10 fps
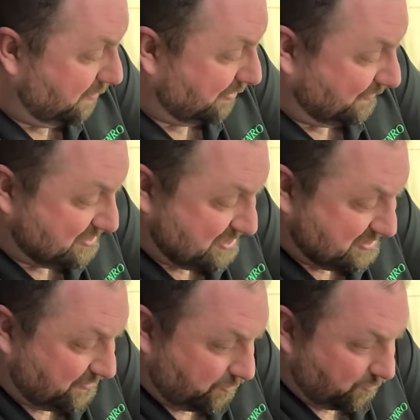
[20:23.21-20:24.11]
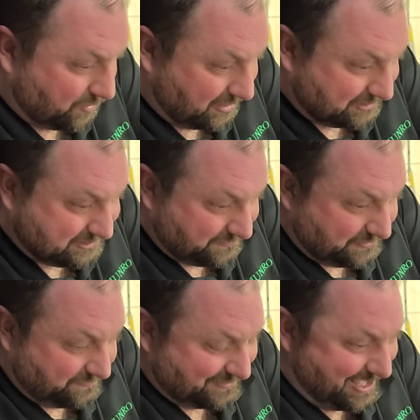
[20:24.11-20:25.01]
But this is
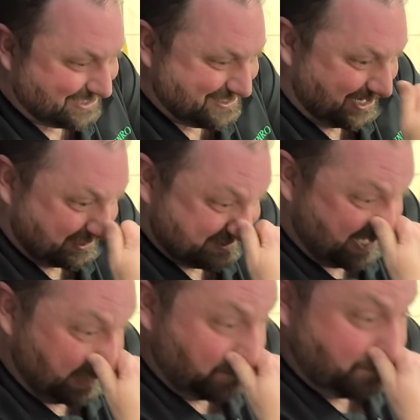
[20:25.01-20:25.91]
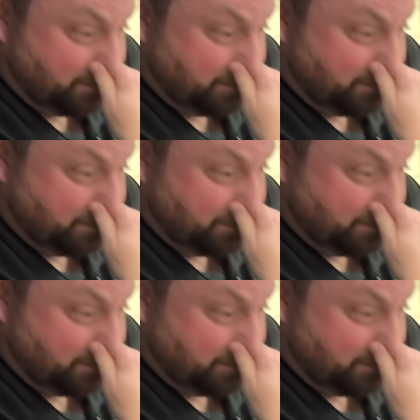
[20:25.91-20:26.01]
relatively flat side to side.